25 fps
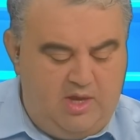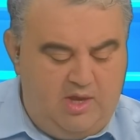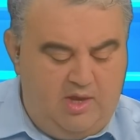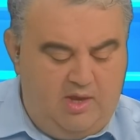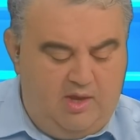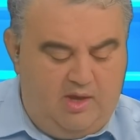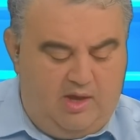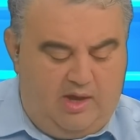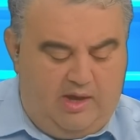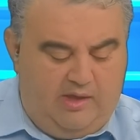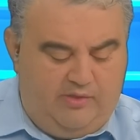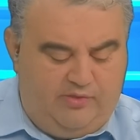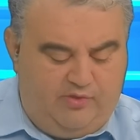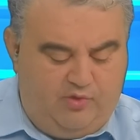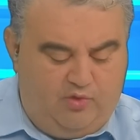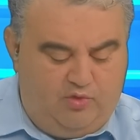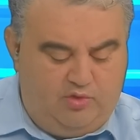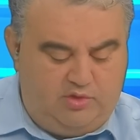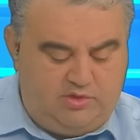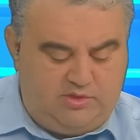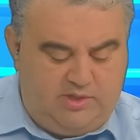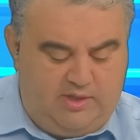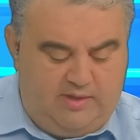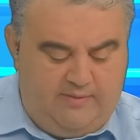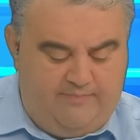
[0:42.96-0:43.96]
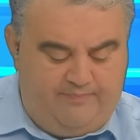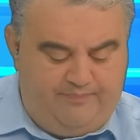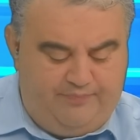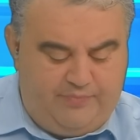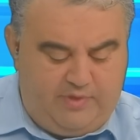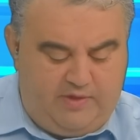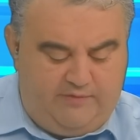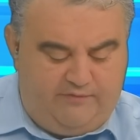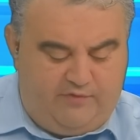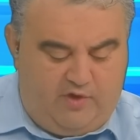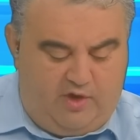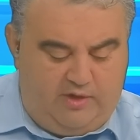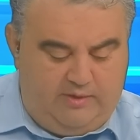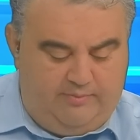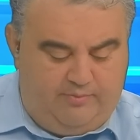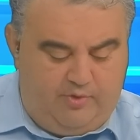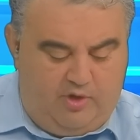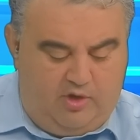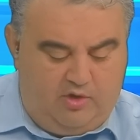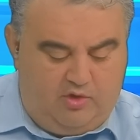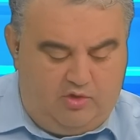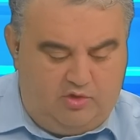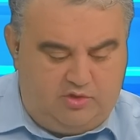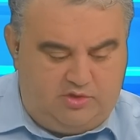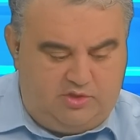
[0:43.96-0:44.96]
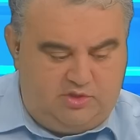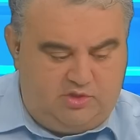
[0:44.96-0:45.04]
I thought Fani Bronkhorst